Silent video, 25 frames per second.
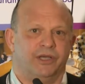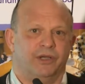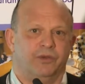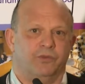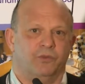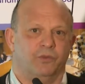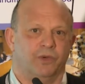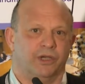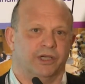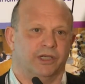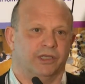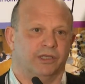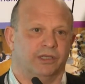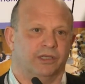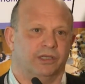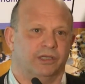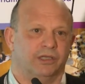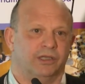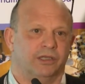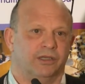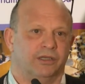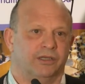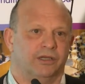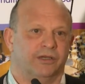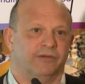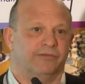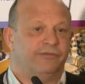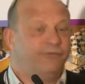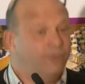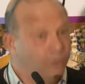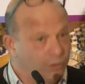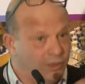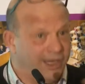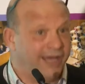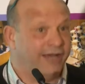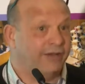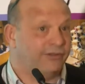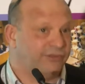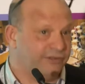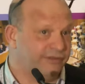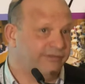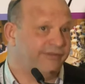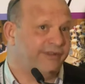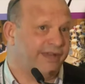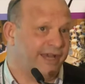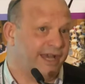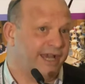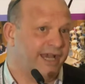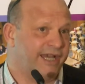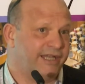will fall out of
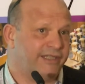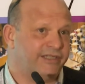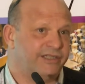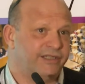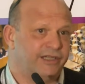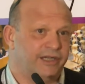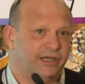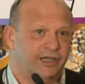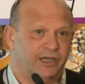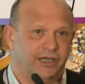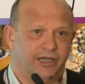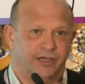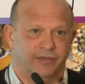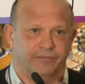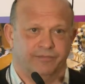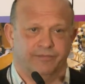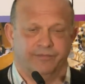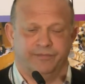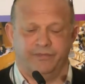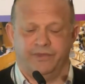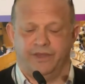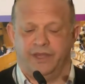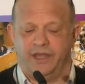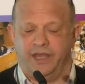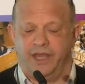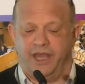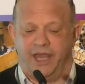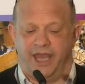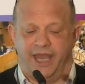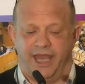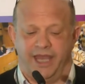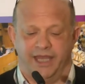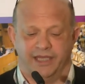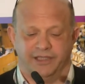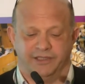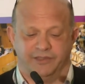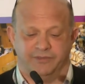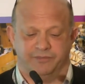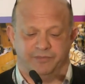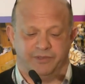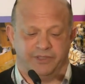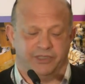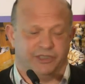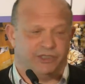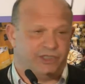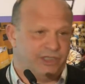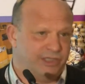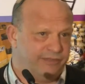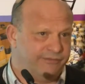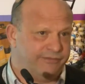that um, and be
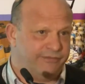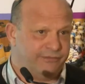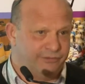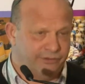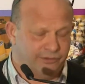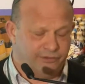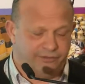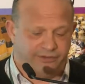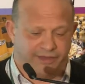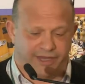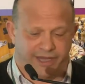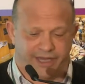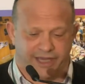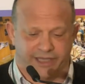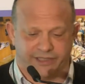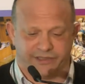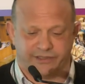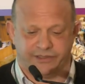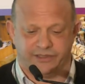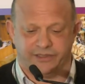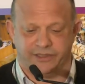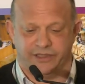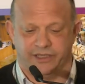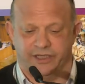achieved through that.